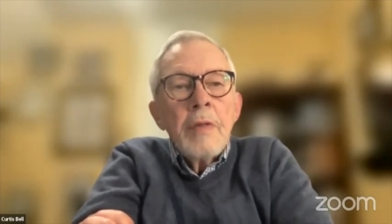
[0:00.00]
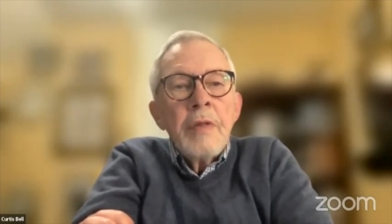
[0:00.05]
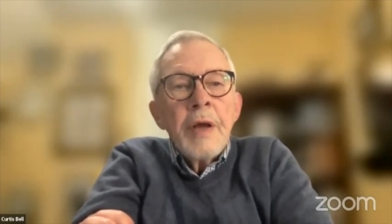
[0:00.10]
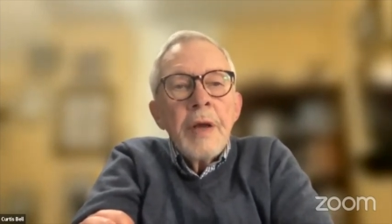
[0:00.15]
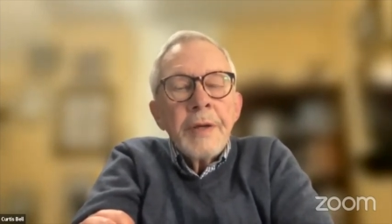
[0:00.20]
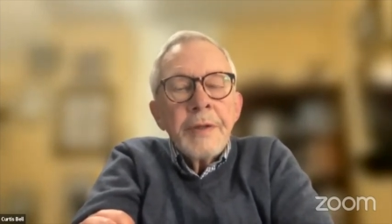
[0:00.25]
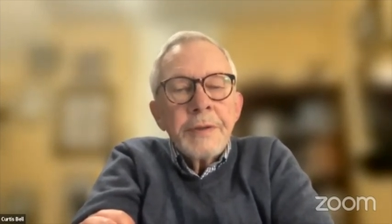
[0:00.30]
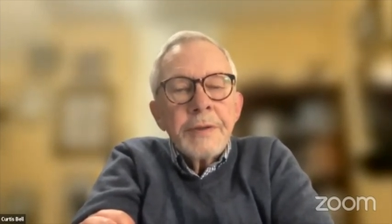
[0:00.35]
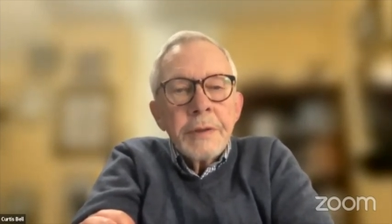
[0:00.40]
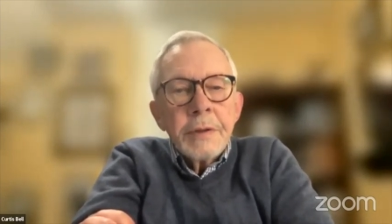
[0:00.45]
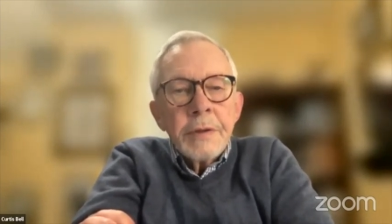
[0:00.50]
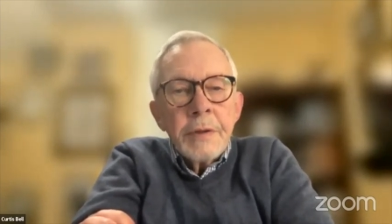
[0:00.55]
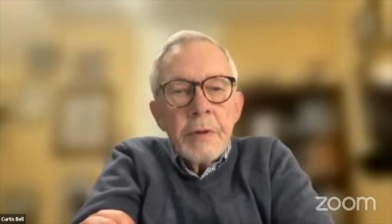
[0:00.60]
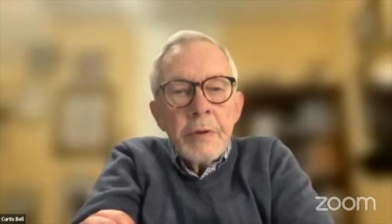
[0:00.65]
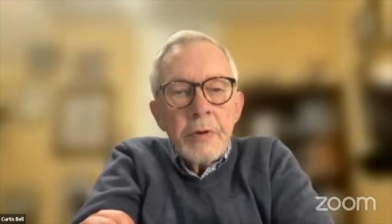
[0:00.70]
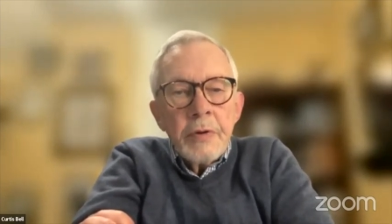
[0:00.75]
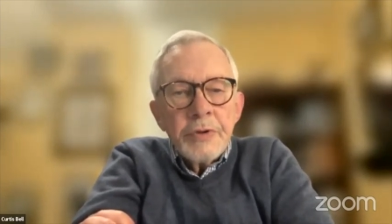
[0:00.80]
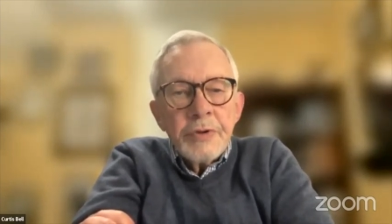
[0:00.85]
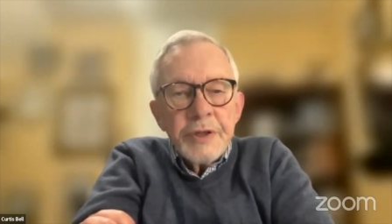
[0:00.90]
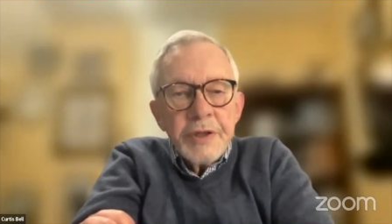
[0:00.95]
that
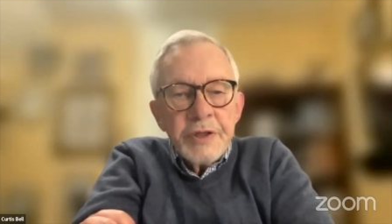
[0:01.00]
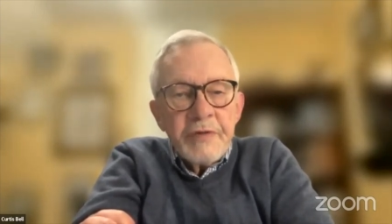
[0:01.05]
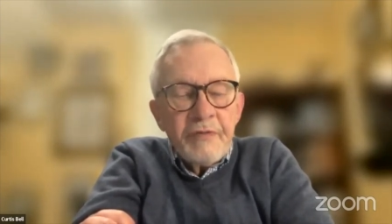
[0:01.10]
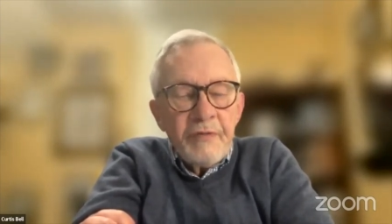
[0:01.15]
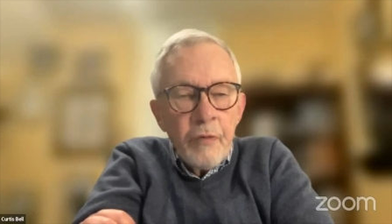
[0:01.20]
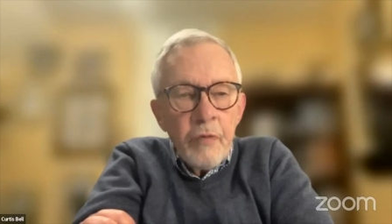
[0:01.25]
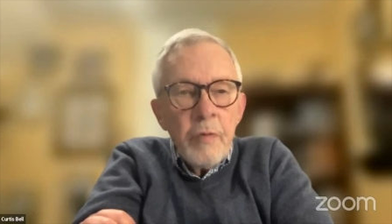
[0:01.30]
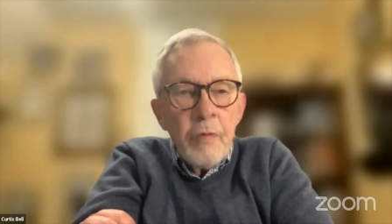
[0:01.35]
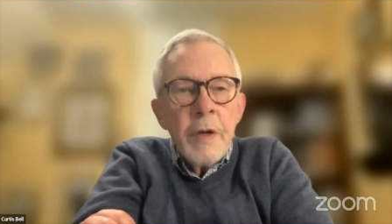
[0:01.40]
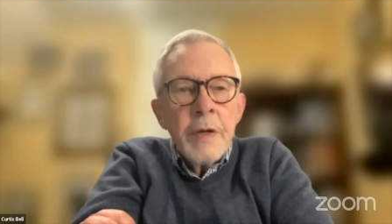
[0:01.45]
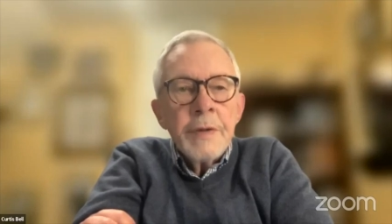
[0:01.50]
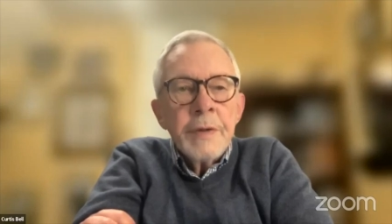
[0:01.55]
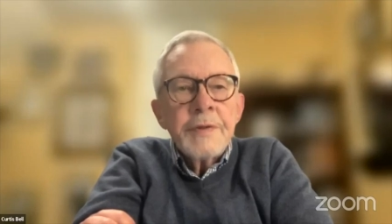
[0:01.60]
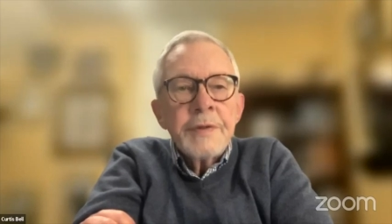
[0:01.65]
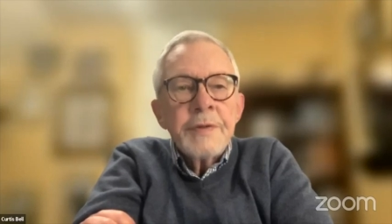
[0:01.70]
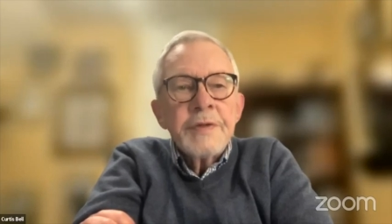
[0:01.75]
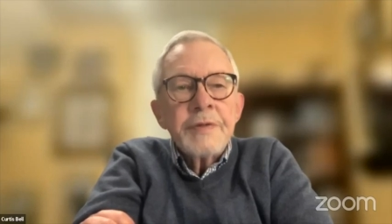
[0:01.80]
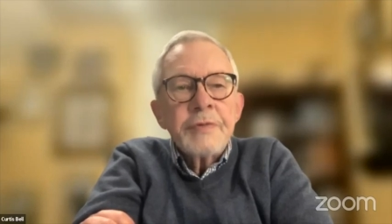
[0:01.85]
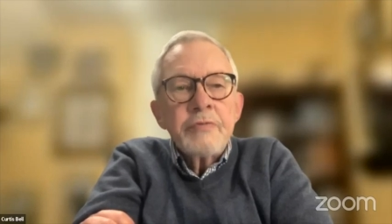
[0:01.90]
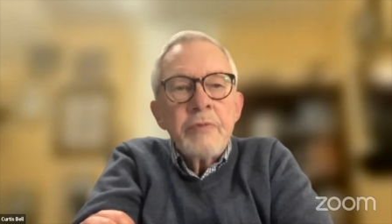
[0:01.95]
there's this ferment,
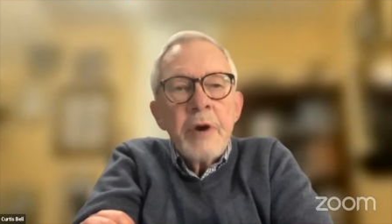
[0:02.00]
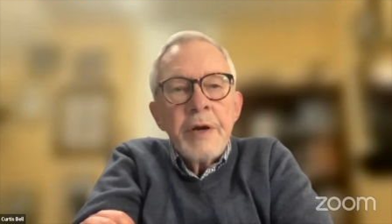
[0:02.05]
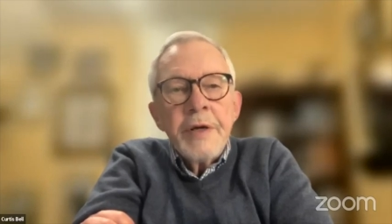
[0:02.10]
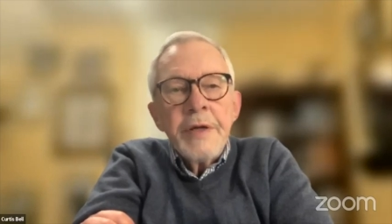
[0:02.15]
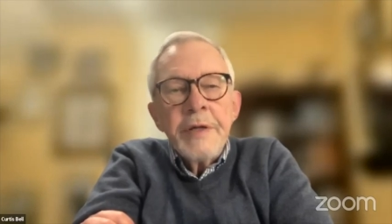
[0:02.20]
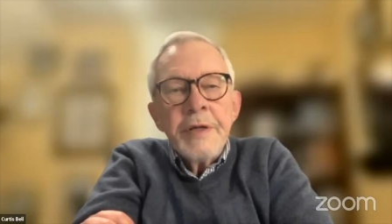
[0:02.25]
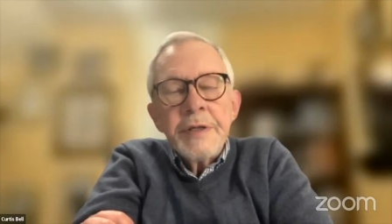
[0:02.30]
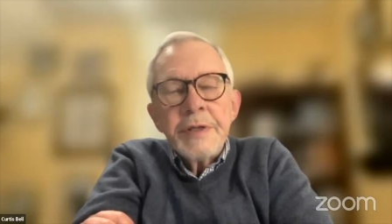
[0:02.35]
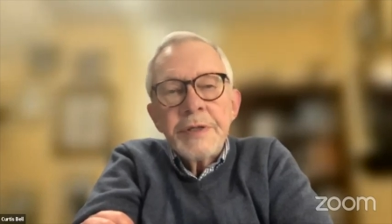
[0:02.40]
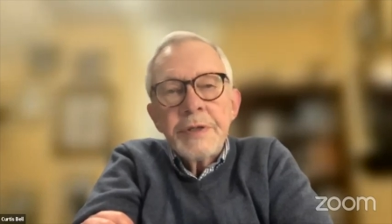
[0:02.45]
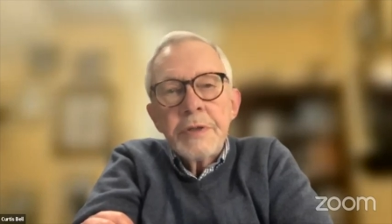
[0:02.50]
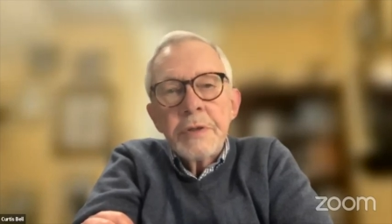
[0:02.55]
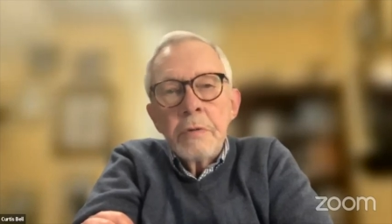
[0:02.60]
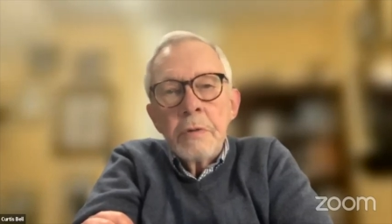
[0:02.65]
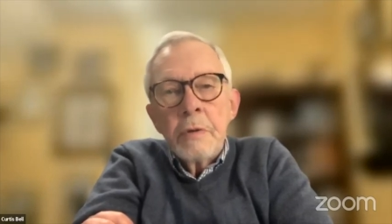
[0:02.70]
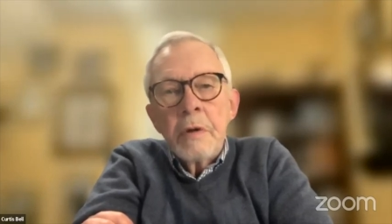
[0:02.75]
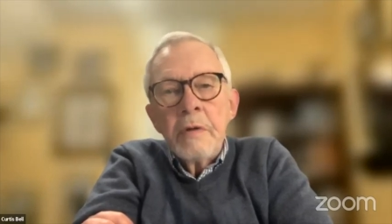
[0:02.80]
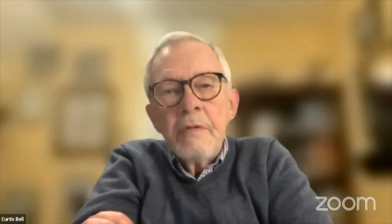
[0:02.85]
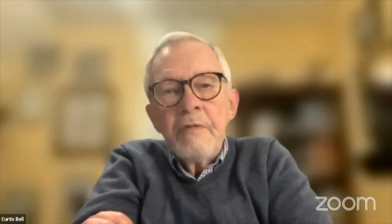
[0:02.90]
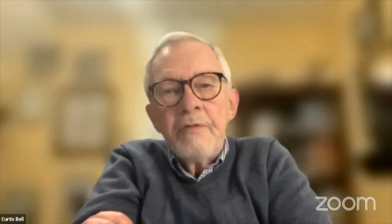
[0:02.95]
this readiness to
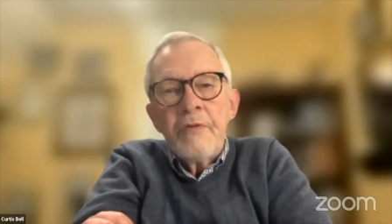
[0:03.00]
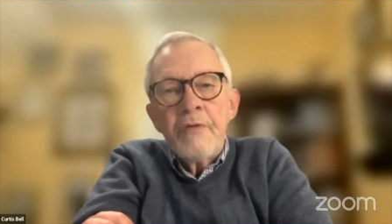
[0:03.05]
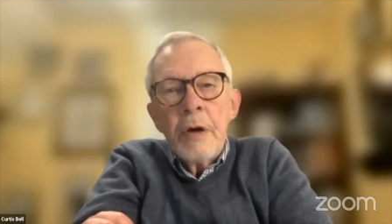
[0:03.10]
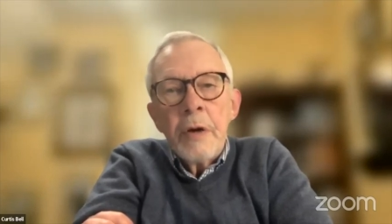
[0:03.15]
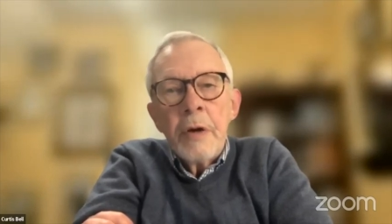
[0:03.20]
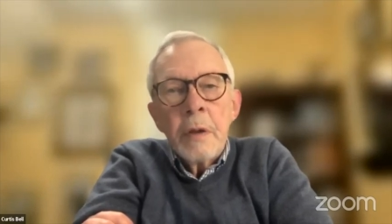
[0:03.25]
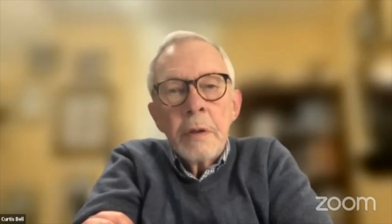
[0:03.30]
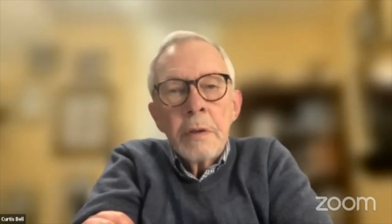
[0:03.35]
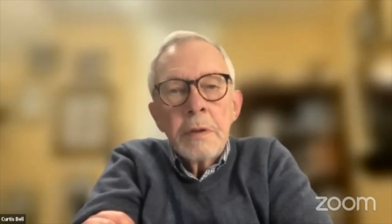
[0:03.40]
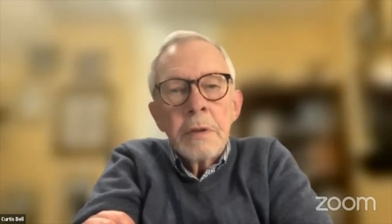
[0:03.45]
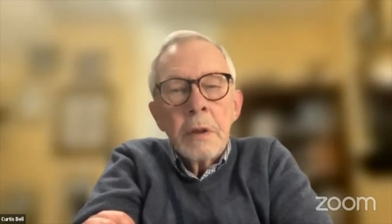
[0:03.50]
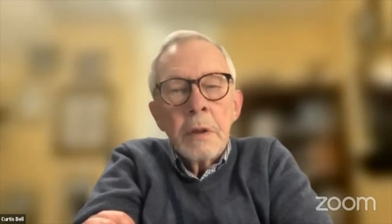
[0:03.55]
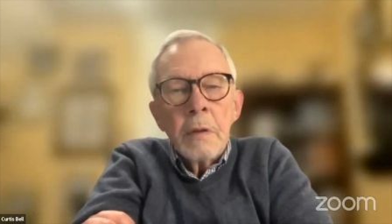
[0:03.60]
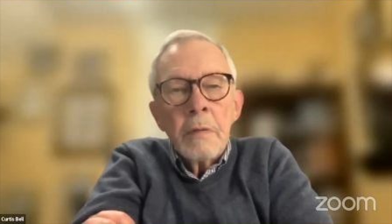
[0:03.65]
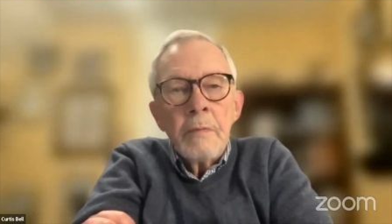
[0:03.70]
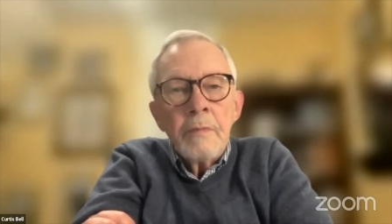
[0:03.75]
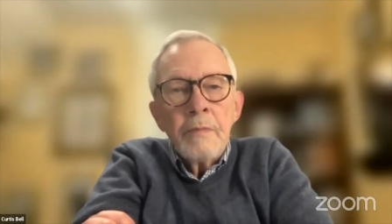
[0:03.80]
confront uh,